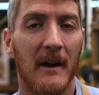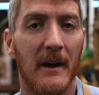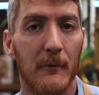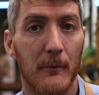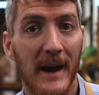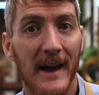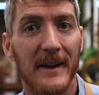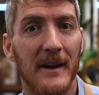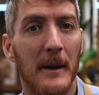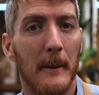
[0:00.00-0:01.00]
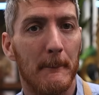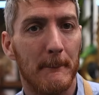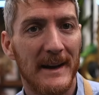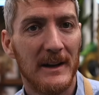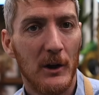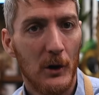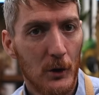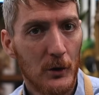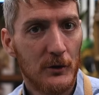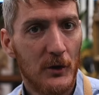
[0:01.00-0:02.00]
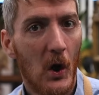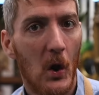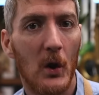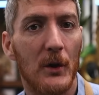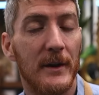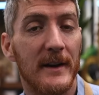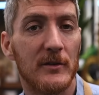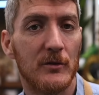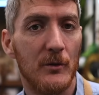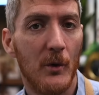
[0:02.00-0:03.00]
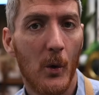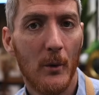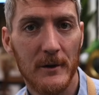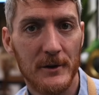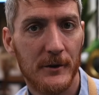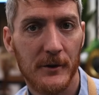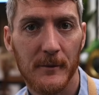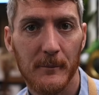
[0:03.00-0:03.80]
A red might look dull next to an orange,